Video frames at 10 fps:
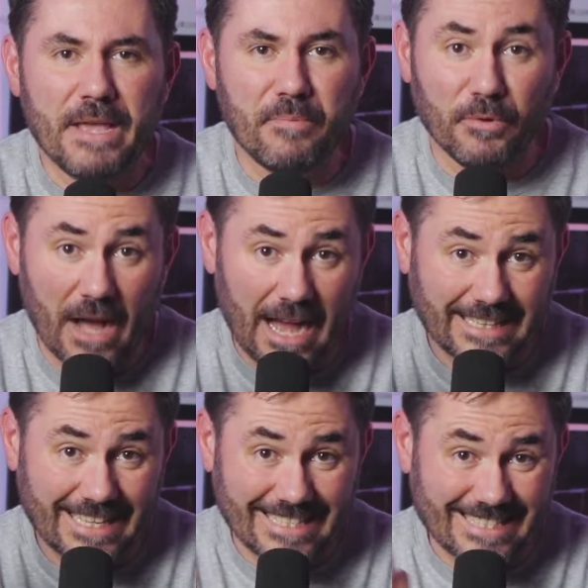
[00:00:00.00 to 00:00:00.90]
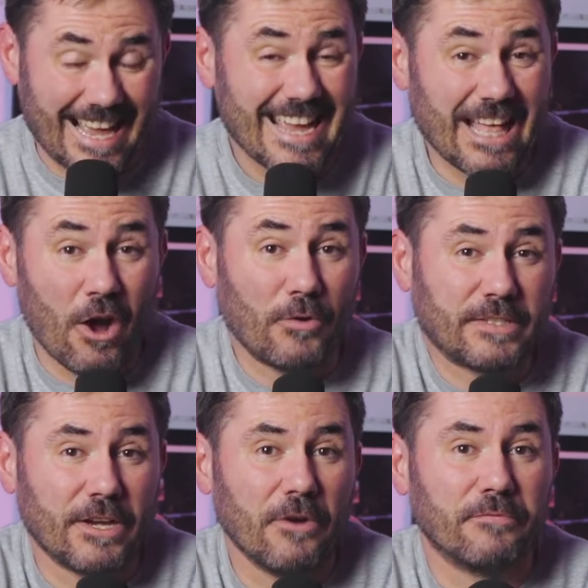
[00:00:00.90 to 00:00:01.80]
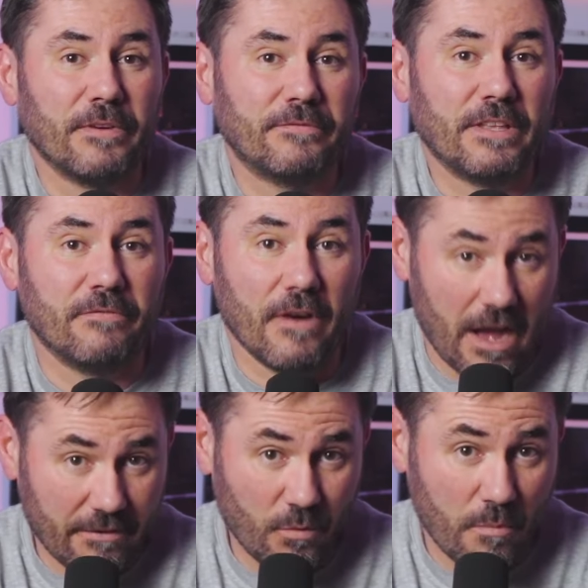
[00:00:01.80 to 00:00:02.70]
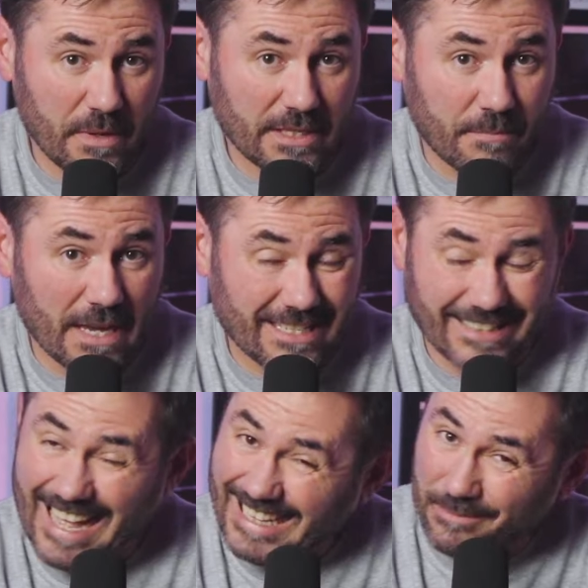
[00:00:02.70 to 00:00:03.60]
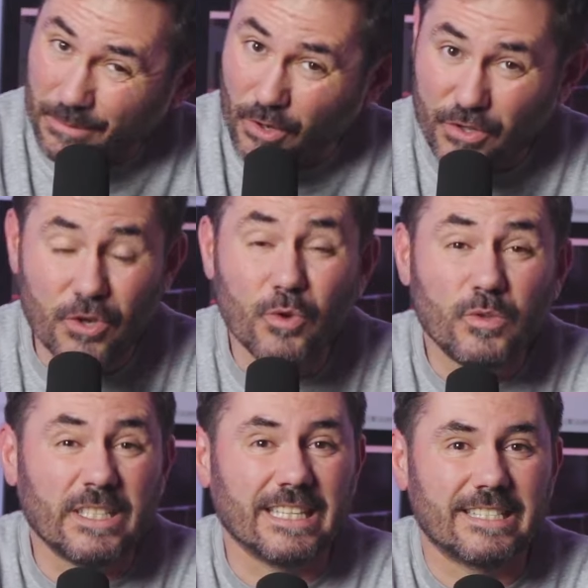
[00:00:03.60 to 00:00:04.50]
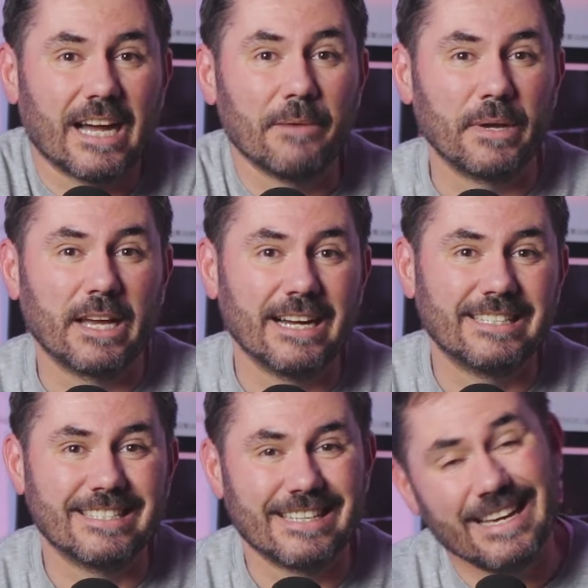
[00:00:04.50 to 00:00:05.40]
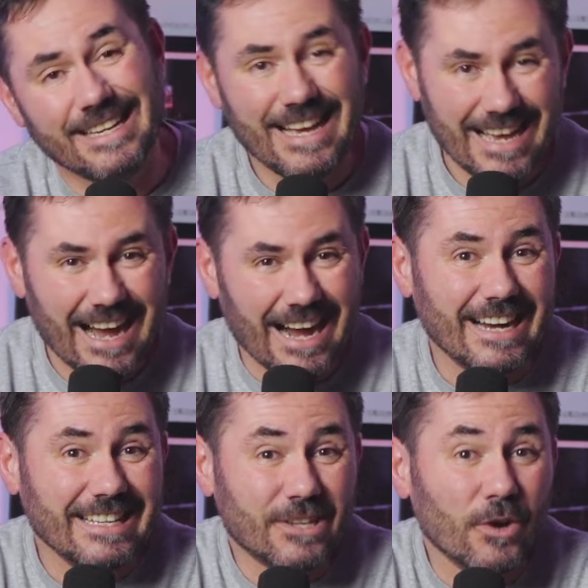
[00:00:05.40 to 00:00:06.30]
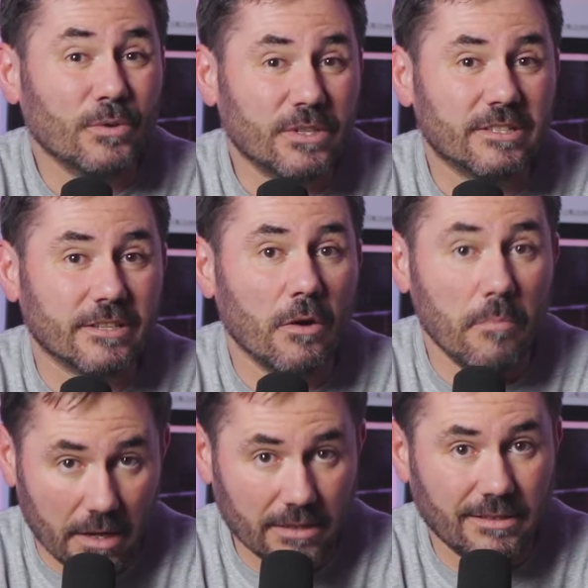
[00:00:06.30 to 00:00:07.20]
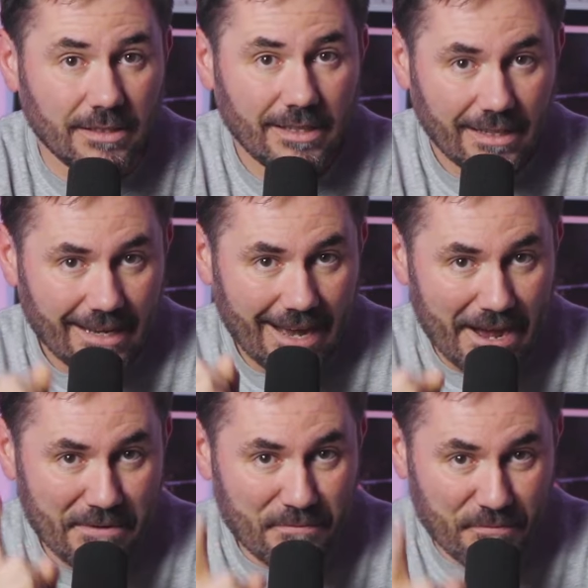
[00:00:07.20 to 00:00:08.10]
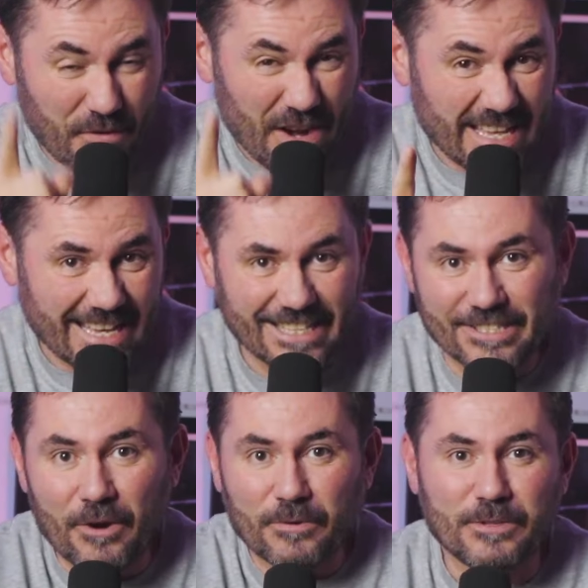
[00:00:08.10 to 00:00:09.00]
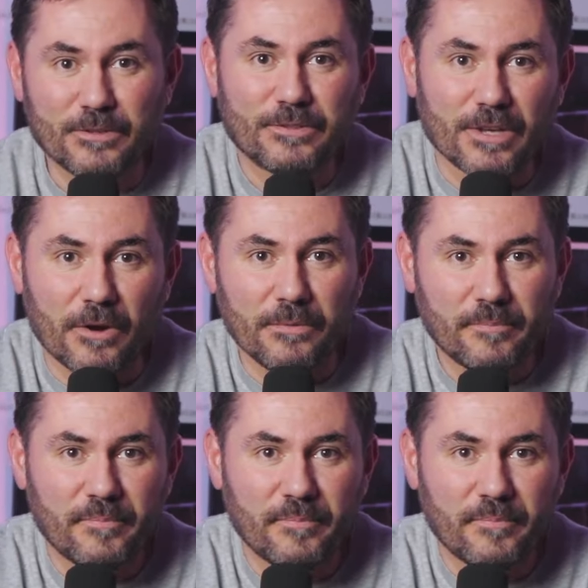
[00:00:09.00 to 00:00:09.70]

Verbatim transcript: people, I did say that Oktagon 55 would be special, and I'm not usually the type of guy to say, I told you so, but I f***ing told you so.